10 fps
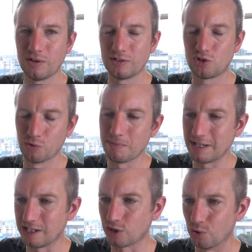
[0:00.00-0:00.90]
jewelry
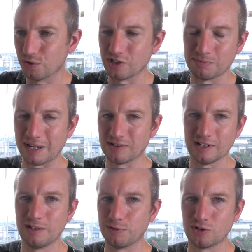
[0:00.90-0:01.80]
making courses
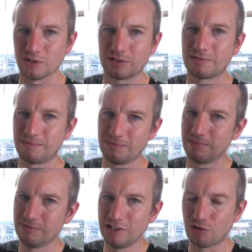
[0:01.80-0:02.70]
basically for just
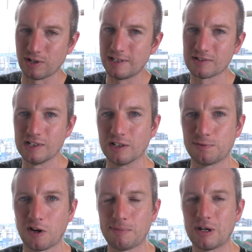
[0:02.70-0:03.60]
literally as little as
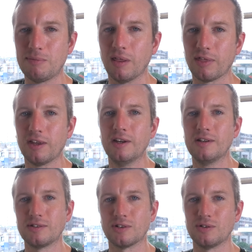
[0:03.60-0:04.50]
£5 a month.
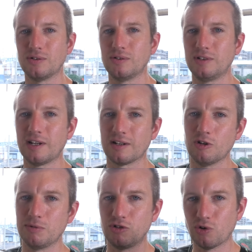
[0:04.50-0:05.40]
So yeah, I
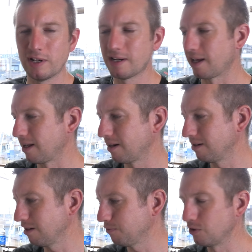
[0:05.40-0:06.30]
hope you join,
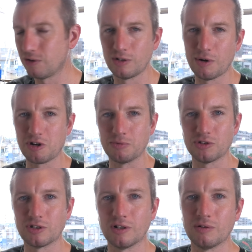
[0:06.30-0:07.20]
and if not, you're welcome
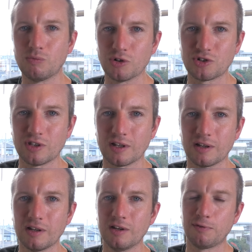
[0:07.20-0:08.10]
just to watch
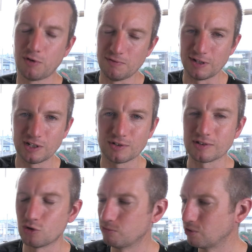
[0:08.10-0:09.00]
the free videos
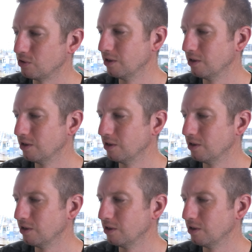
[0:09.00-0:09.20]
as normal.